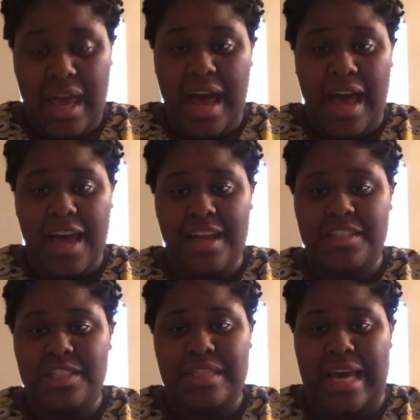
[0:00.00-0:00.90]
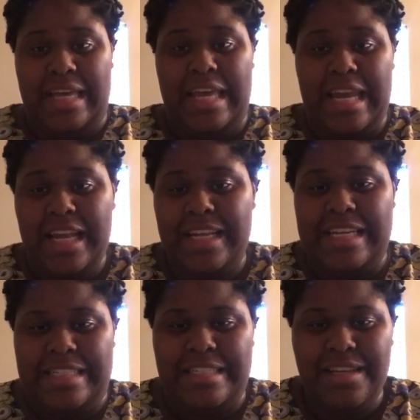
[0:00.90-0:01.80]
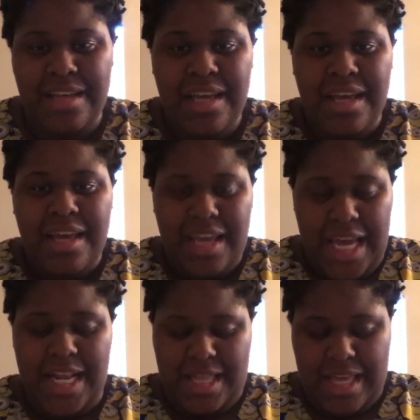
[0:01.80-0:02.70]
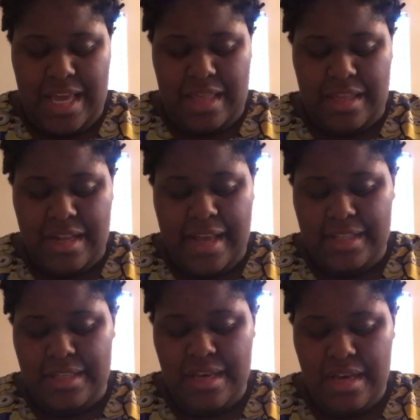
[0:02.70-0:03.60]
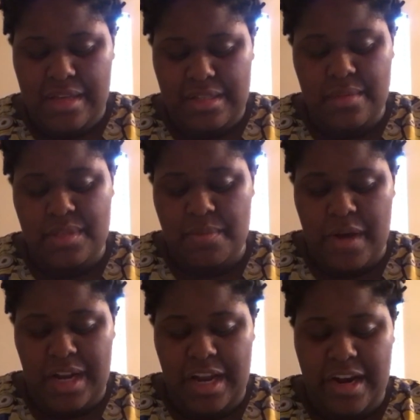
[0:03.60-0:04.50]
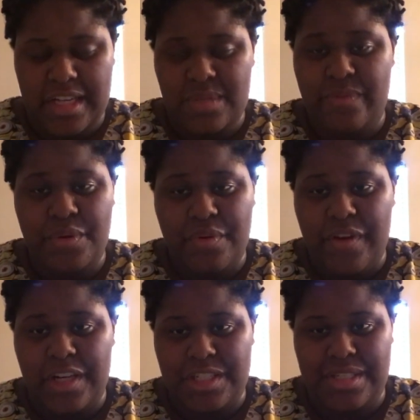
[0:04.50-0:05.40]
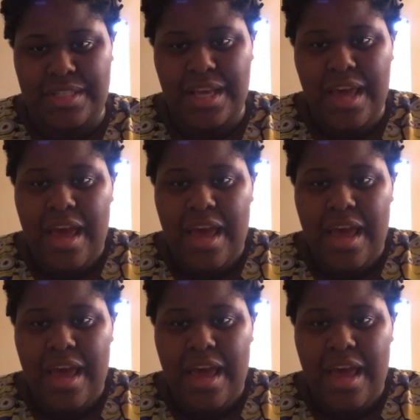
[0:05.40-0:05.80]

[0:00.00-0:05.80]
I cannot eat anything. The next symptom on here is food aversions.